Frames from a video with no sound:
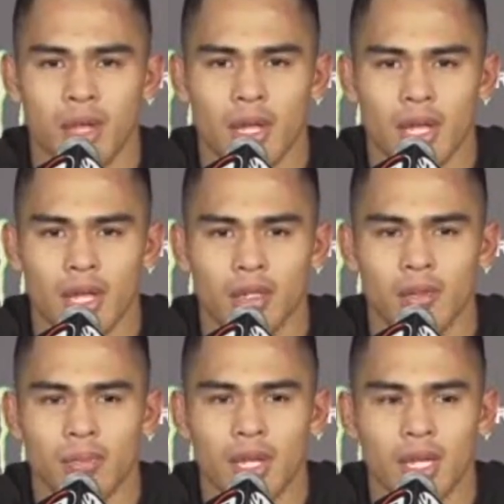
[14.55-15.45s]
and
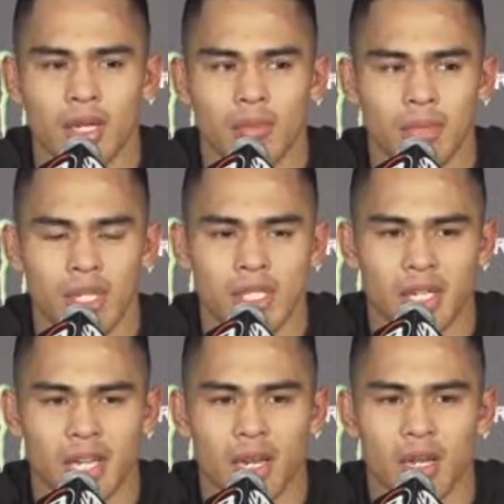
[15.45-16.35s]
being busy
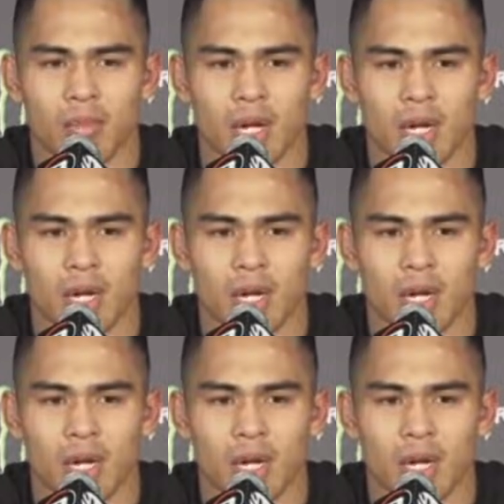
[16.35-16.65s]
again, but